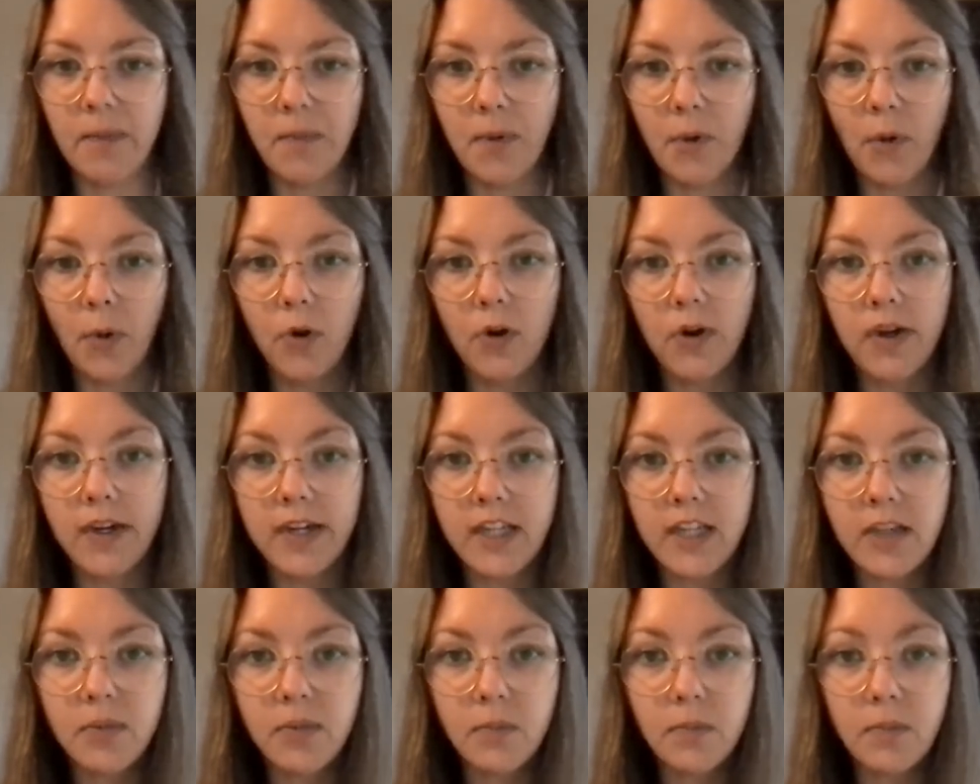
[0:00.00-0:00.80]
or it
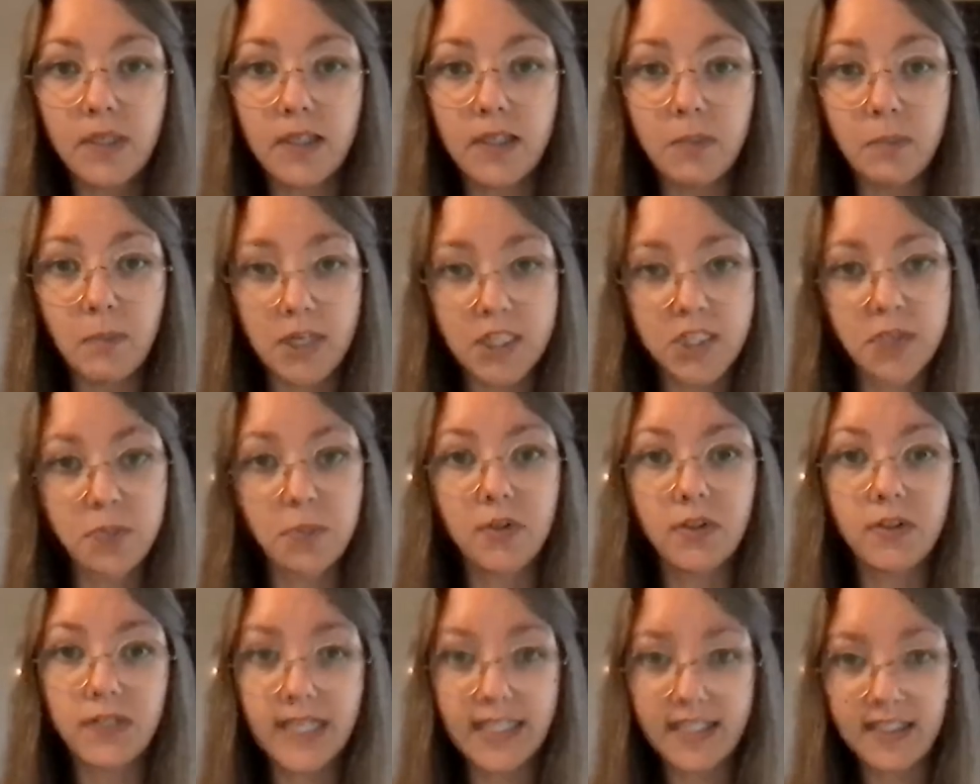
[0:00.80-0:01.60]
can be much
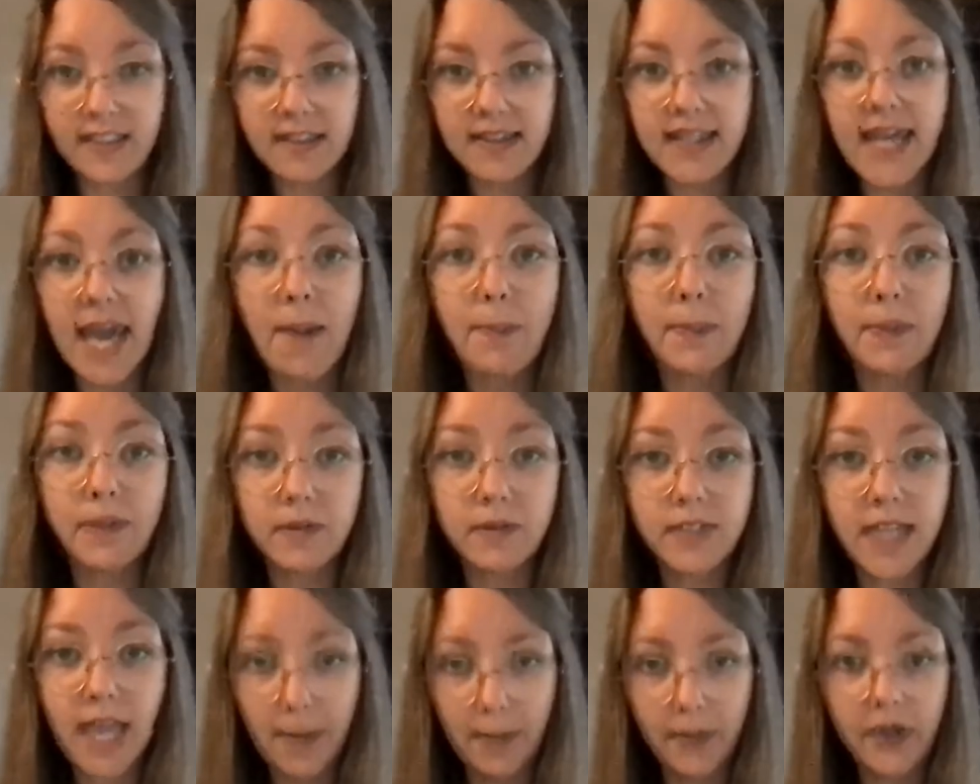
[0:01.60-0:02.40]
more like
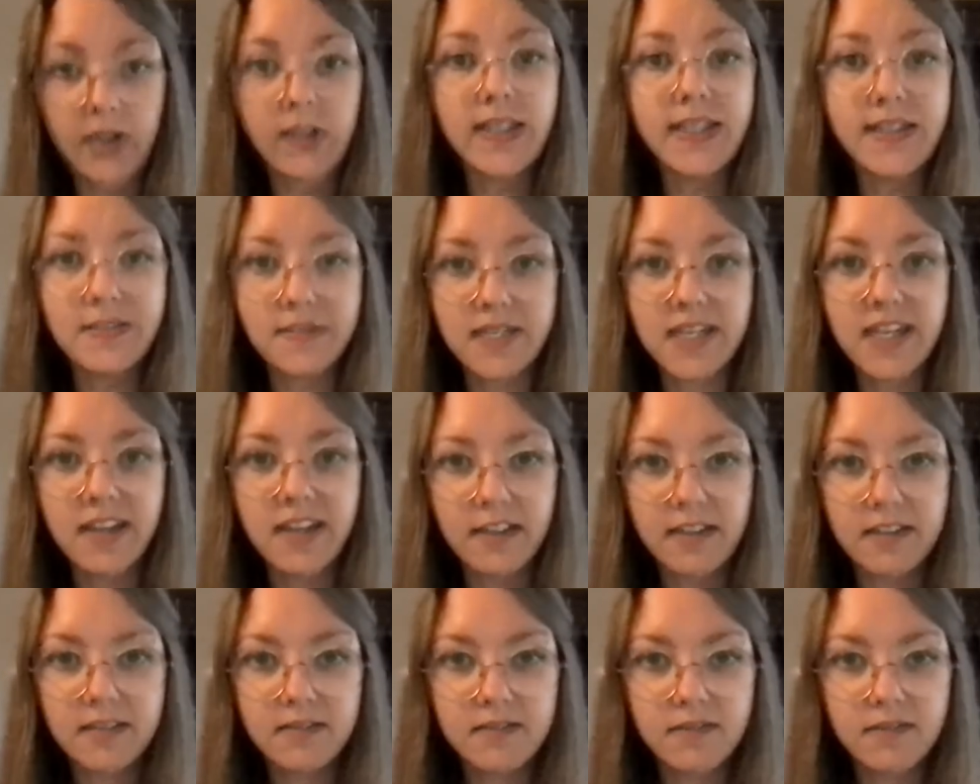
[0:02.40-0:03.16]
capitalistic,